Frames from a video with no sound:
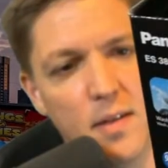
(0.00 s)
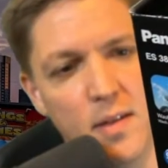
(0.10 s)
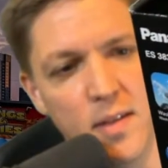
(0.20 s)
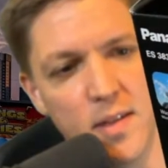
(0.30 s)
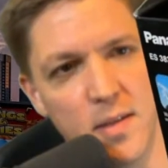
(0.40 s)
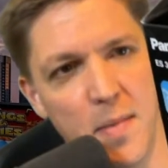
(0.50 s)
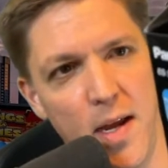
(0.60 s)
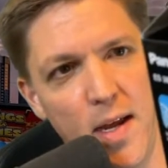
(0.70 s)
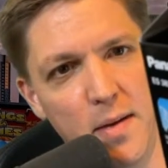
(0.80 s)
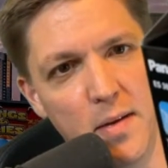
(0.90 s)
This is
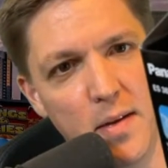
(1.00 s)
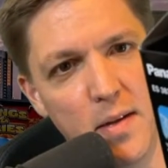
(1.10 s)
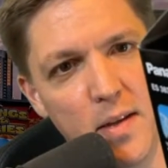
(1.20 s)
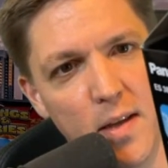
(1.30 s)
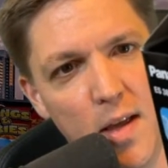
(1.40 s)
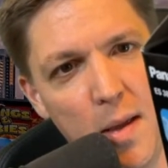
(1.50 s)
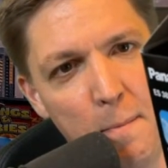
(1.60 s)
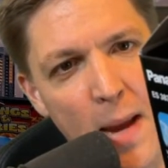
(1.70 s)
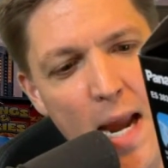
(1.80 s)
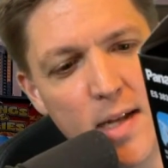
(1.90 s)
my
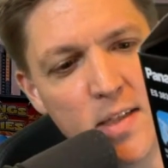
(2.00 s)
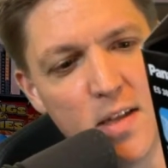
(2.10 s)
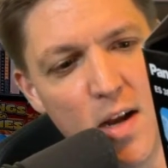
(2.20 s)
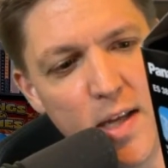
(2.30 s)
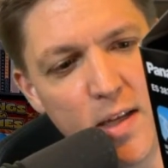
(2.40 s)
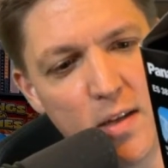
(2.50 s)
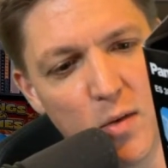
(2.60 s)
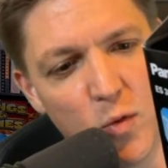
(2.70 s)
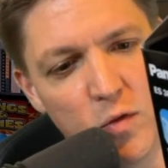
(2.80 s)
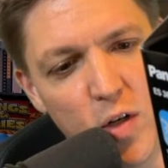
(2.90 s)
Panasonic
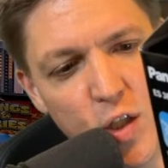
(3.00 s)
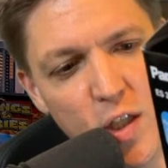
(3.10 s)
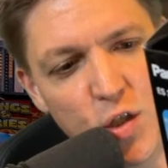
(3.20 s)
refreshing